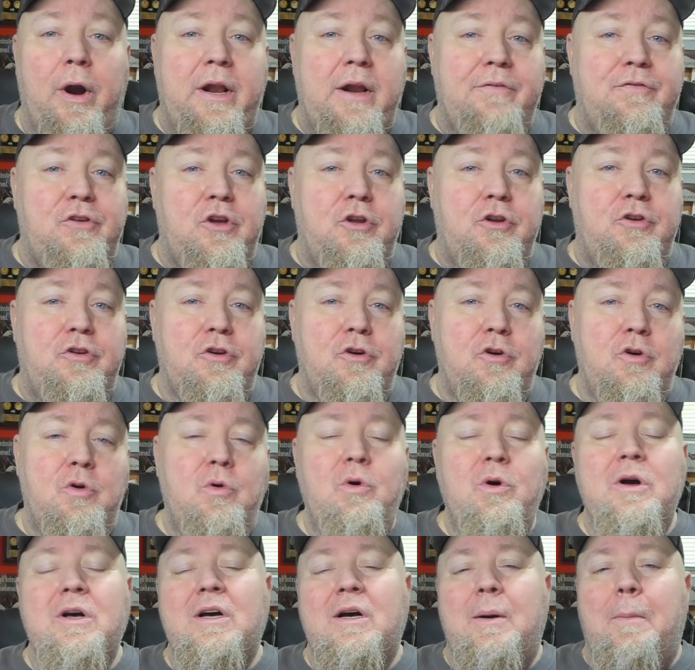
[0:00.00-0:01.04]
And if you do,
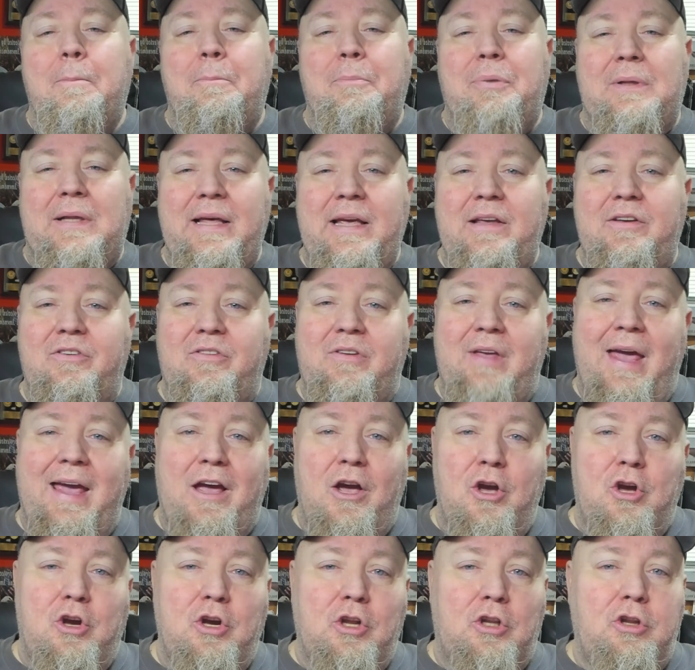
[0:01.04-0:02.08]
please take
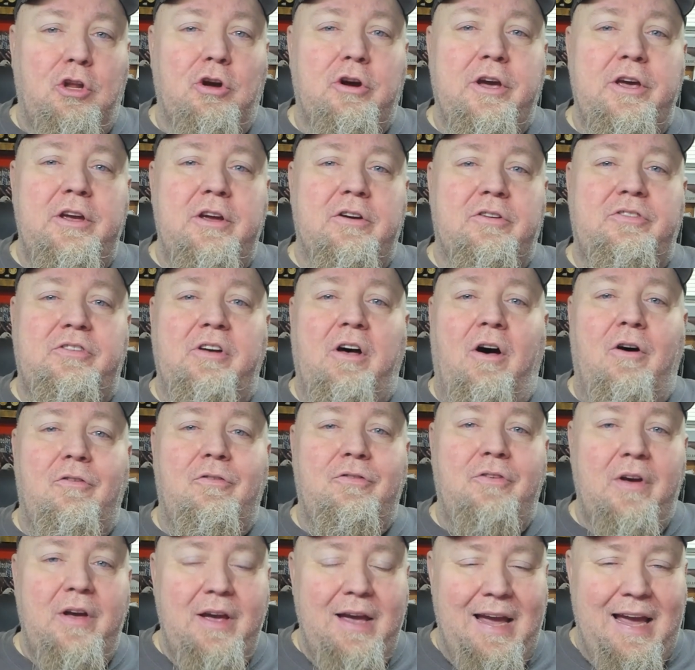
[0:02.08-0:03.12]
a good look at yourself